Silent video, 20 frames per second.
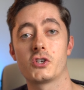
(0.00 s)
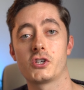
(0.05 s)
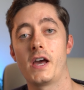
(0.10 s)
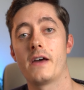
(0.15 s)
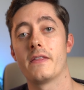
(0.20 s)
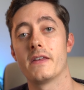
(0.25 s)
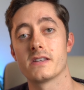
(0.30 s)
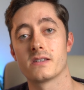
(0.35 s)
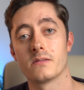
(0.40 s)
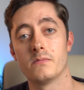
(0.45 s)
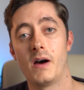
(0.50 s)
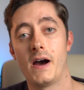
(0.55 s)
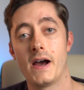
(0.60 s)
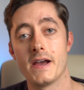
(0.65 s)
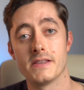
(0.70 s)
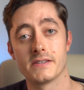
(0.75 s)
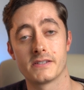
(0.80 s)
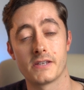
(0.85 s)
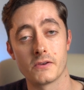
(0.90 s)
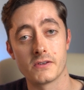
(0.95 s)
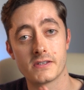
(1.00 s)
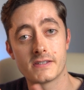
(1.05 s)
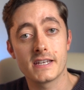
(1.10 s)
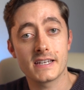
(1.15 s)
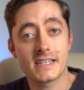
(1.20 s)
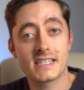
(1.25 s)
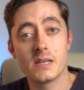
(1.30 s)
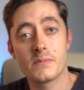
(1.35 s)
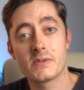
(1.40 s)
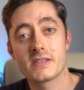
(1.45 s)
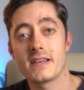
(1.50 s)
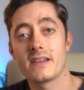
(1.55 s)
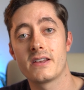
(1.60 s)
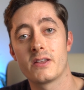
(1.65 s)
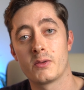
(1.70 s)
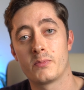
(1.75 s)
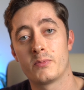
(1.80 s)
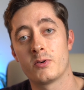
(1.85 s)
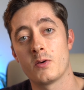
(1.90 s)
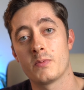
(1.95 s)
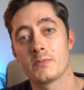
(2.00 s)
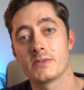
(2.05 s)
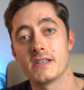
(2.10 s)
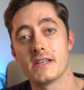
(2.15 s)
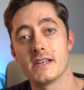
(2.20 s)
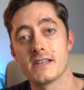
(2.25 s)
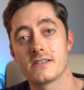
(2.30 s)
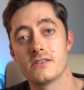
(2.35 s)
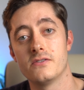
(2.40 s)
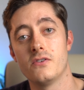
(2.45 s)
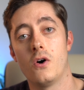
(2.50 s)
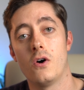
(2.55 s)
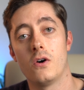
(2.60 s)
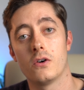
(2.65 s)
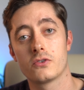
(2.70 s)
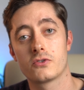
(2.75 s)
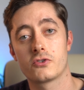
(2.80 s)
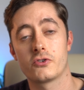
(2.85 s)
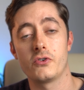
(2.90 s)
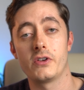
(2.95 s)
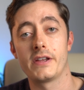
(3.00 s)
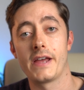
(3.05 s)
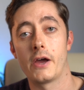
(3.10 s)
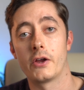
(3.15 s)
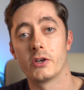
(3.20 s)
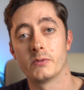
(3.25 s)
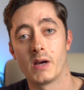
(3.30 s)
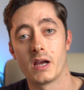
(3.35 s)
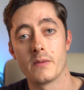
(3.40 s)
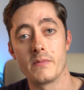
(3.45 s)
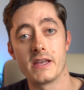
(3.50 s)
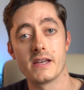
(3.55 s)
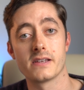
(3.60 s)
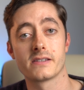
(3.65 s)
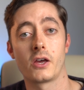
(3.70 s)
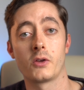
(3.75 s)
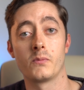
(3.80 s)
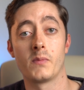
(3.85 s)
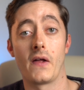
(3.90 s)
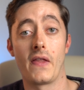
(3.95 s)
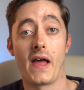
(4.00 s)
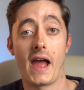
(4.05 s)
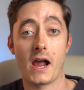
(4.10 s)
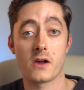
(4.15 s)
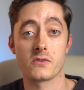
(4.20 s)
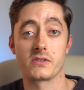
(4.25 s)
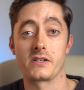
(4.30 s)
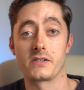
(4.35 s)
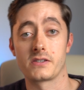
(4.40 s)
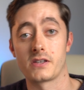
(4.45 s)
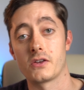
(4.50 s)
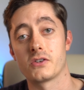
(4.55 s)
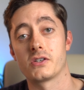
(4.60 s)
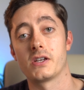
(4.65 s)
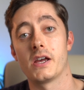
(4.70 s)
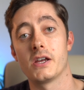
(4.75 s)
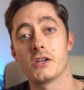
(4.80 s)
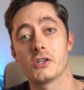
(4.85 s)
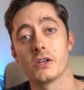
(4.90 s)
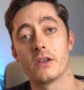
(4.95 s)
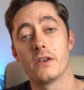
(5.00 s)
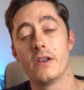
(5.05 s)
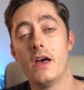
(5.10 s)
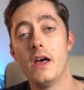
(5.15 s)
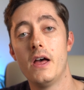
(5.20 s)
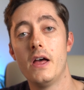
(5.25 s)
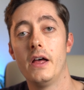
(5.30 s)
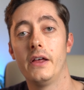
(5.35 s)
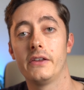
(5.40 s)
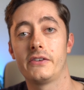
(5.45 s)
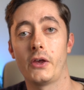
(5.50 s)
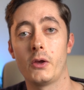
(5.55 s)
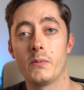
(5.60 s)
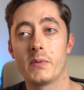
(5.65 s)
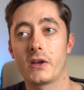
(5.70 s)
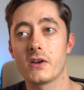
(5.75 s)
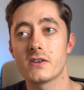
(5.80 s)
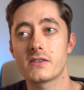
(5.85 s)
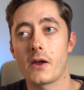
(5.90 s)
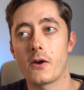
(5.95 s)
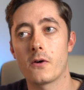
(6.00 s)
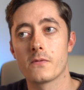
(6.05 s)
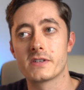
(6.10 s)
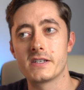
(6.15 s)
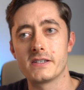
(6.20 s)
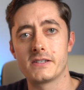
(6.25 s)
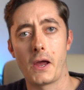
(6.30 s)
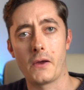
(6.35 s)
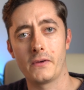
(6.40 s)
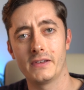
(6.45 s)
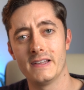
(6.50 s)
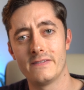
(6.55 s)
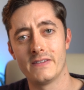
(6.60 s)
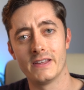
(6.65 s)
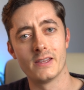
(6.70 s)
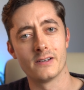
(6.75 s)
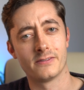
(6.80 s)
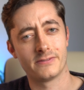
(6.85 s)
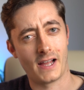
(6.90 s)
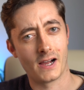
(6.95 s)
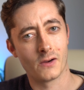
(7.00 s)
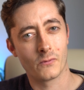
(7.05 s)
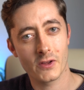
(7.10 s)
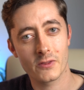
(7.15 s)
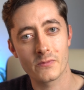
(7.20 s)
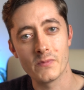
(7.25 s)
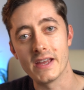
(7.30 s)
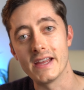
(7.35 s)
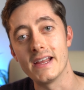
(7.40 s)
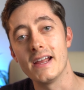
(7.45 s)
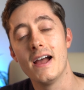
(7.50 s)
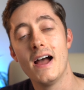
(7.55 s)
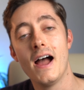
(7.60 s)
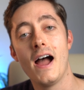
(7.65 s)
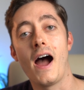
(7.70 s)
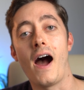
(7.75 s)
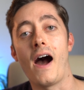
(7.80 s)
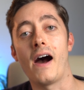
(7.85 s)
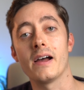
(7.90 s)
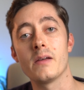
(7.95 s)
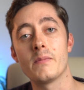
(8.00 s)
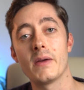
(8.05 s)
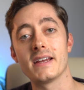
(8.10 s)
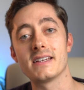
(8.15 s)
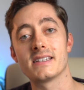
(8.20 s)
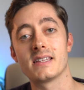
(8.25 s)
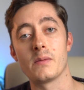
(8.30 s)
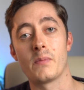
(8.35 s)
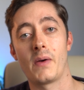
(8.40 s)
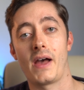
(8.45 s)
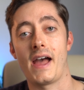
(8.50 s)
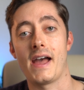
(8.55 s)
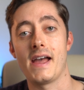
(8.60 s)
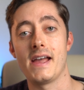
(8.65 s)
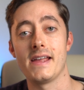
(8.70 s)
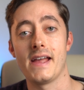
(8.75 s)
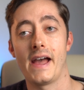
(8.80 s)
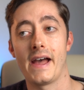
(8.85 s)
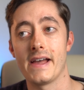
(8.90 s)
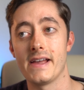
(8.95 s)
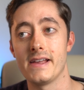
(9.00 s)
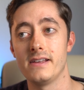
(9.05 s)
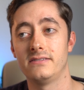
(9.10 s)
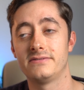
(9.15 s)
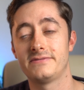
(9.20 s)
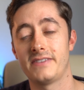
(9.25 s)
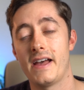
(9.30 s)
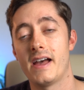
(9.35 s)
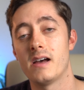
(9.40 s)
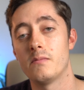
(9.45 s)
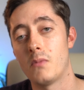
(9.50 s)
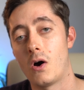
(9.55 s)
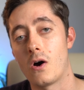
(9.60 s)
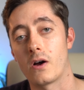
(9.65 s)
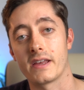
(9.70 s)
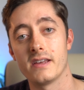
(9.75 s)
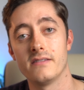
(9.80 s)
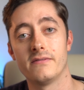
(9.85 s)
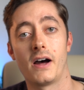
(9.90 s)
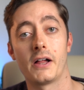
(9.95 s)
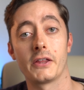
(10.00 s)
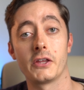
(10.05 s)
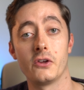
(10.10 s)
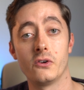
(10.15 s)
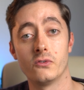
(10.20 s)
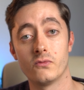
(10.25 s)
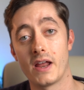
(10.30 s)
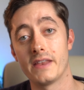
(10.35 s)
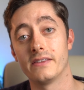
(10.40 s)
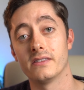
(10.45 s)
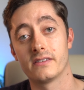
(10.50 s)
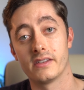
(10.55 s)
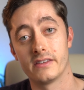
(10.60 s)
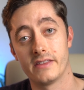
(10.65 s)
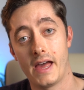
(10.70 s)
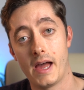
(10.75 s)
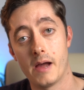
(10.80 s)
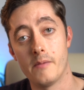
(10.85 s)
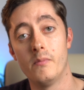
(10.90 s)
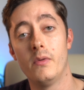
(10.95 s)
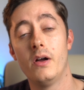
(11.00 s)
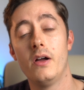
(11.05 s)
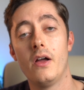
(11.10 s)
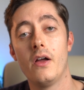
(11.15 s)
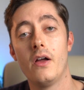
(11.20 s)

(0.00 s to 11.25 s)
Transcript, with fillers: share that isn't mine. So 60% of the property is not truly owned by me, it's owned by the housing association. So because they obviously don't live in the flat with me, I basically pay a fair market value rent to them